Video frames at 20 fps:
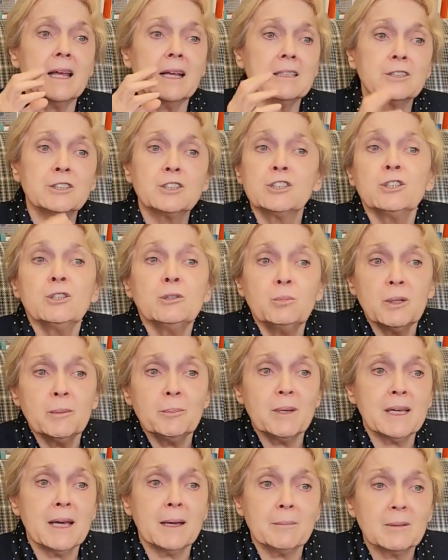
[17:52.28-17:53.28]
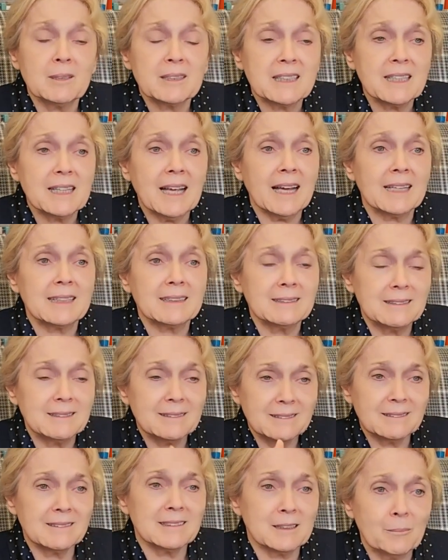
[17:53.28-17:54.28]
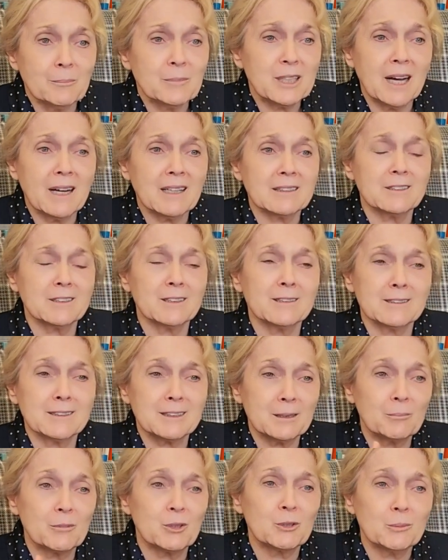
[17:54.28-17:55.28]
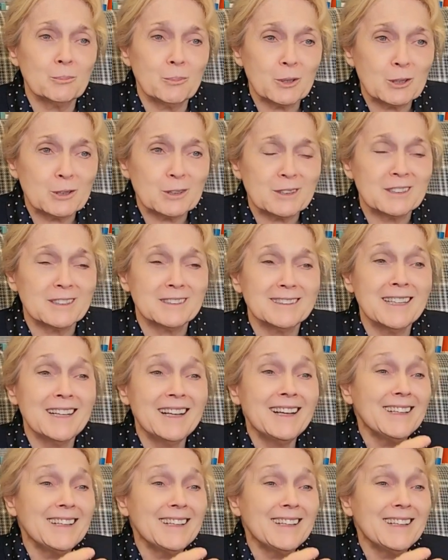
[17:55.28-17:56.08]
Should we be able to get some doctor, some good person,